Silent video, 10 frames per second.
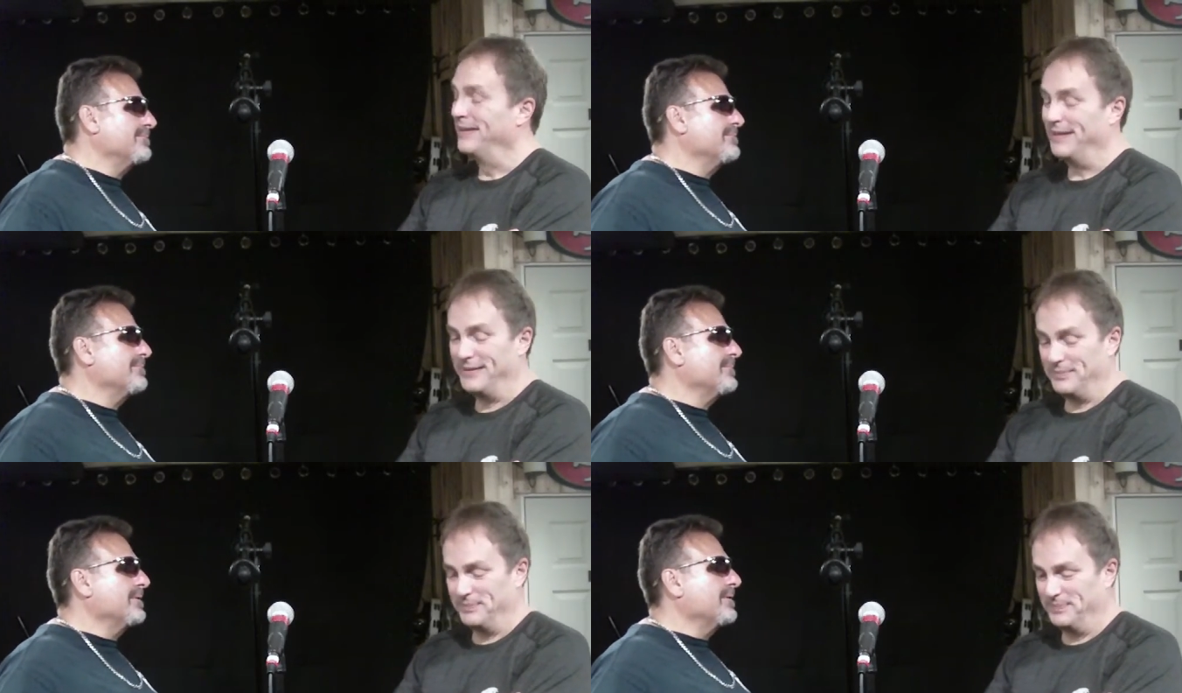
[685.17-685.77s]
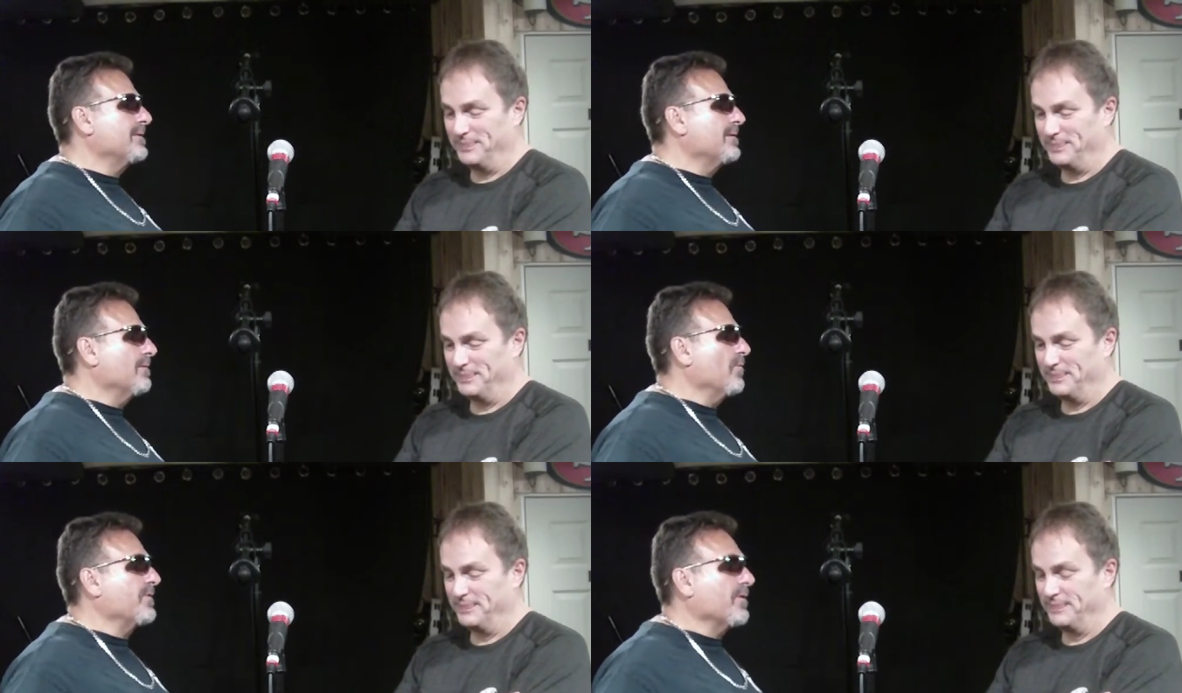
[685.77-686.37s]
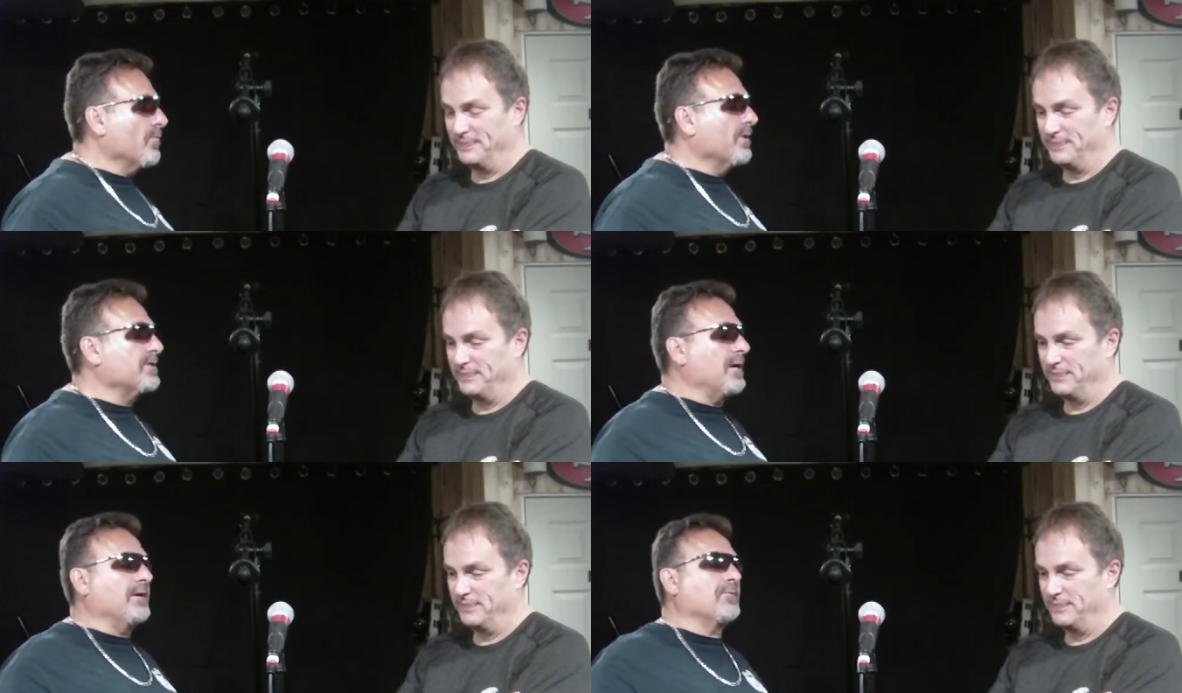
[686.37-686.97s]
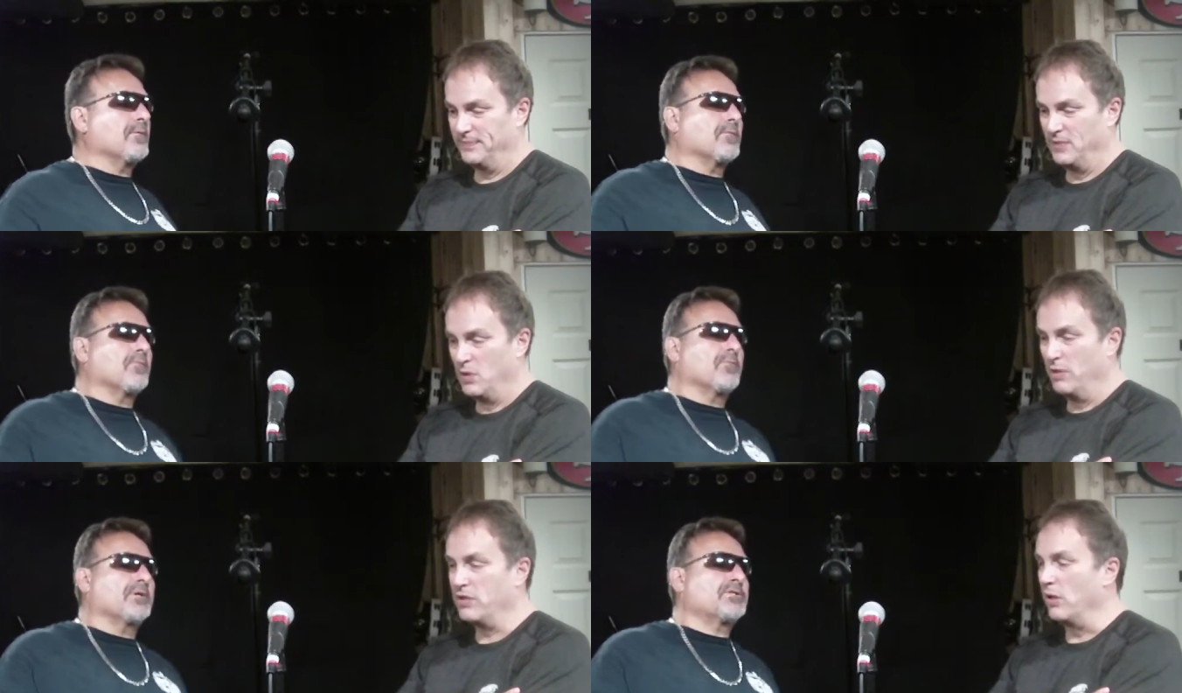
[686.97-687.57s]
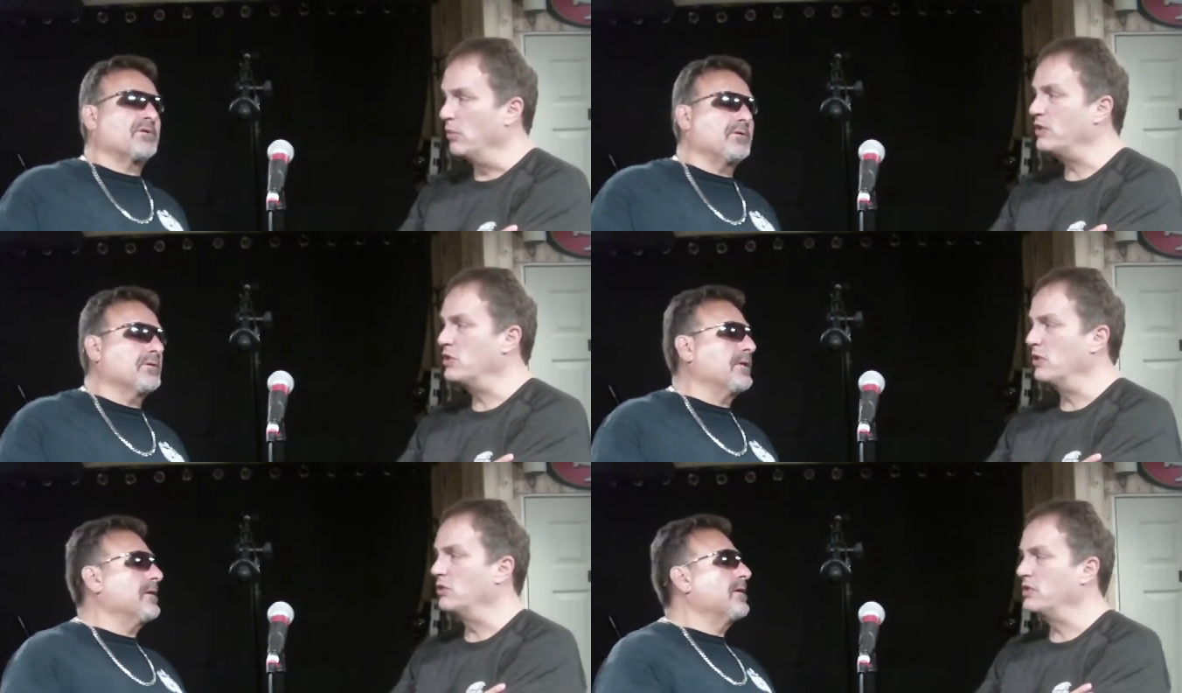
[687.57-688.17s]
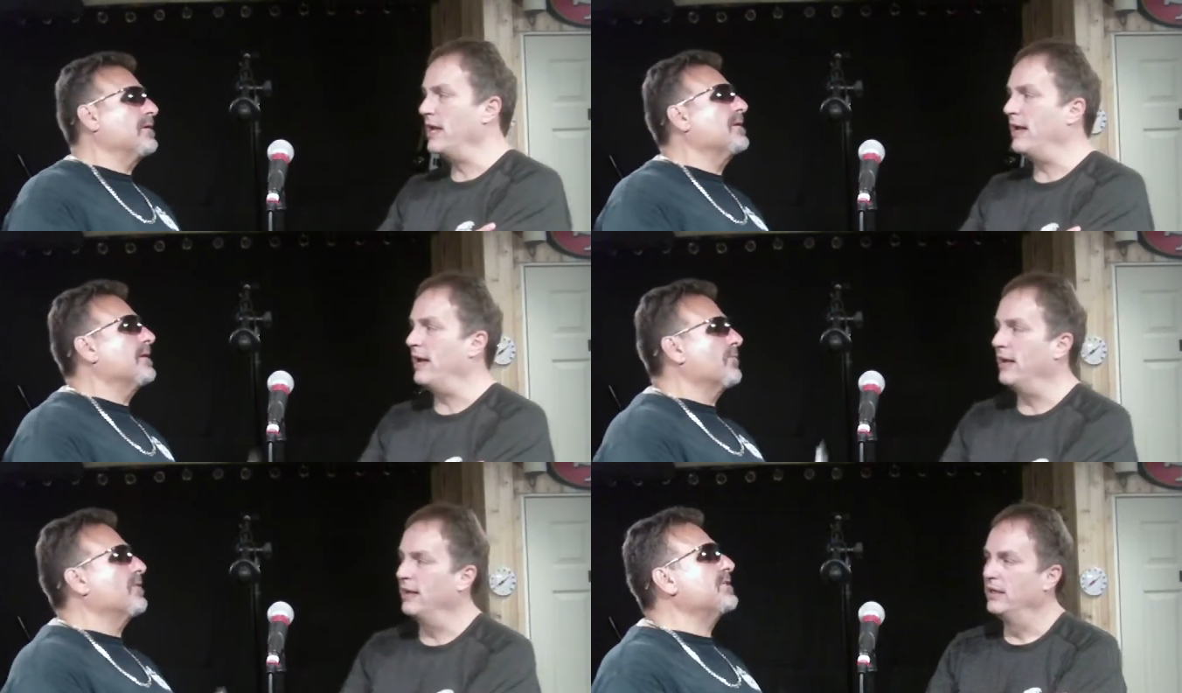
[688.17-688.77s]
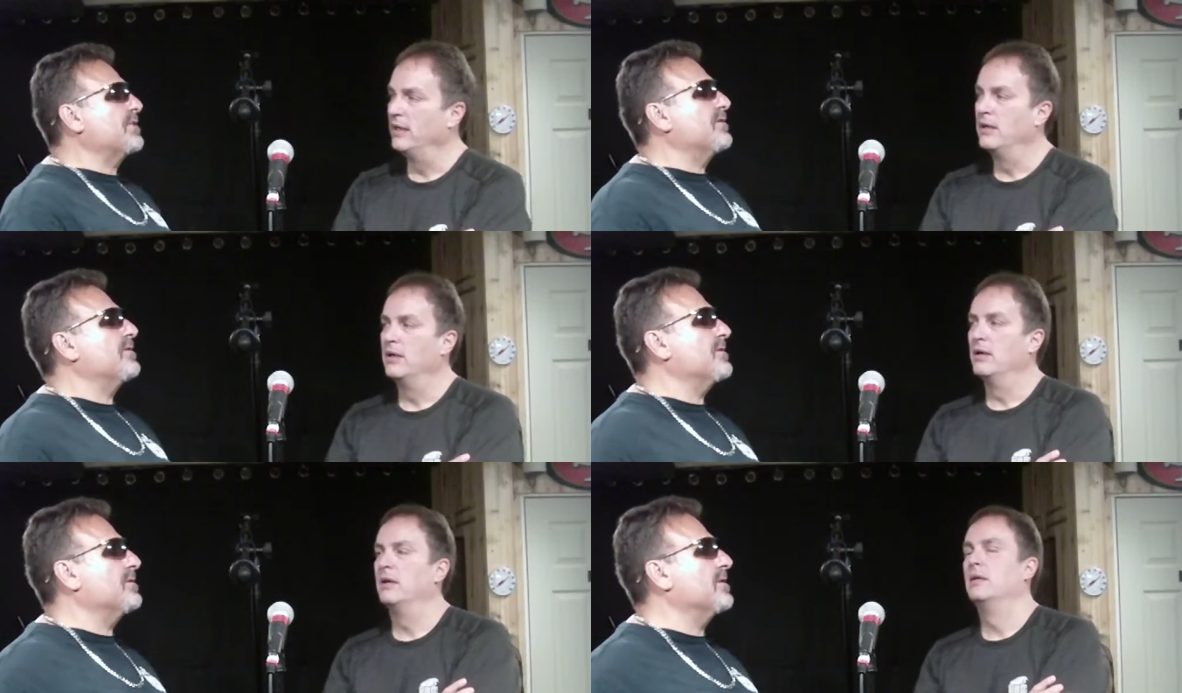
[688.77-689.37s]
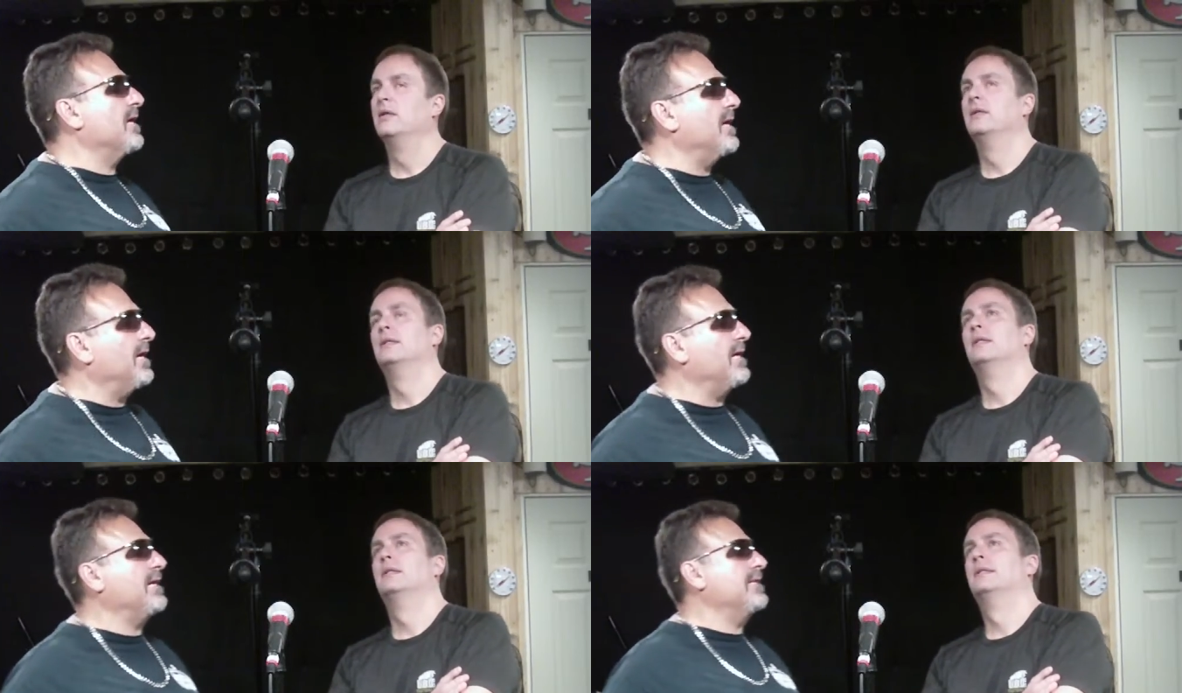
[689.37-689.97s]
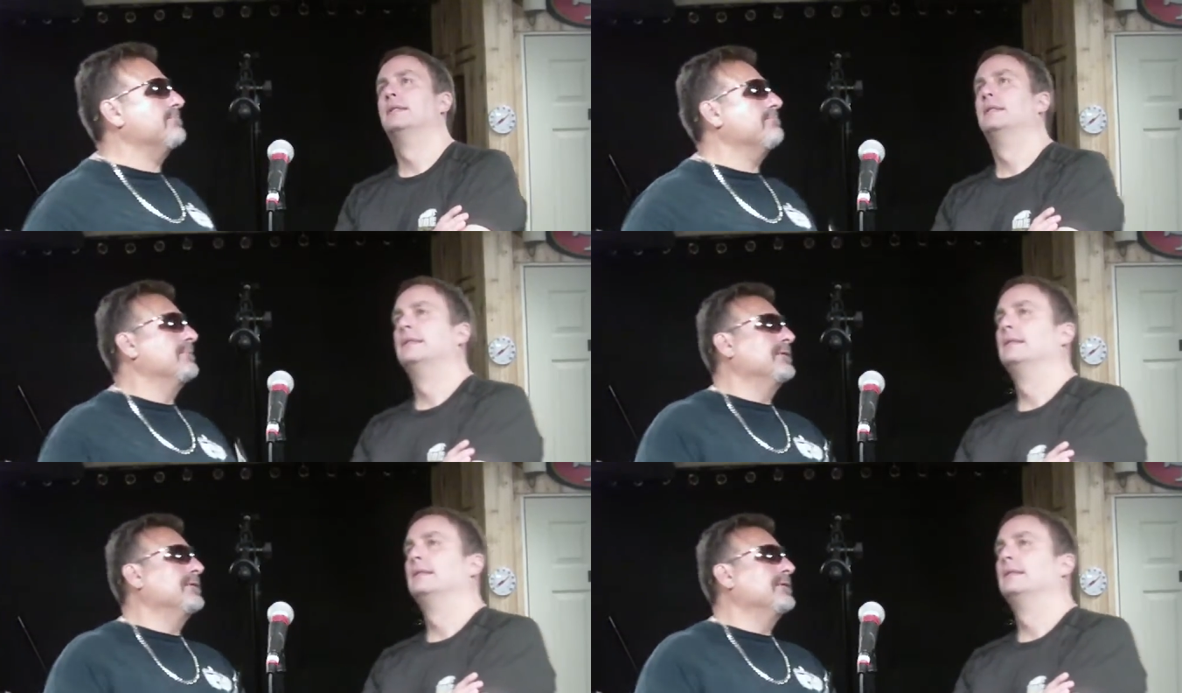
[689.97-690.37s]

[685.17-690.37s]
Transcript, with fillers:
Speaker 1: Um, with the ori- uh, original, originals, uh, yeah. Original. Uh,